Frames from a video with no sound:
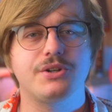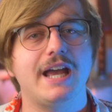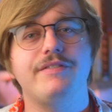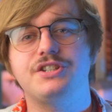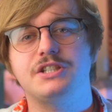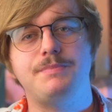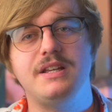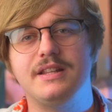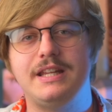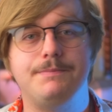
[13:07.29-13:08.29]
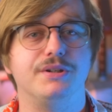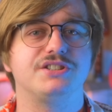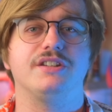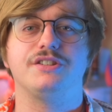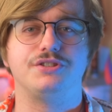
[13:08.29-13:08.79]
to have it just be that he
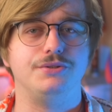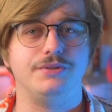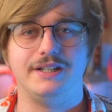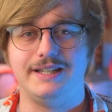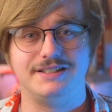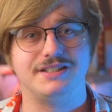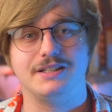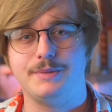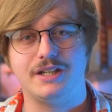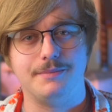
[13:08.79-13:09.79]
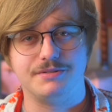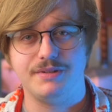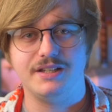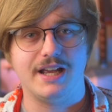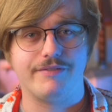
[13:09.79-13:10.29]
puts on the suit and instantly becomes
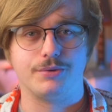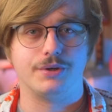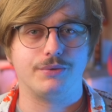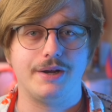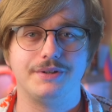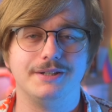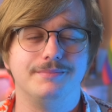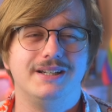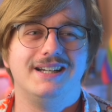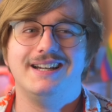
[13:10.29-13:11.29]
mean to everyone around him,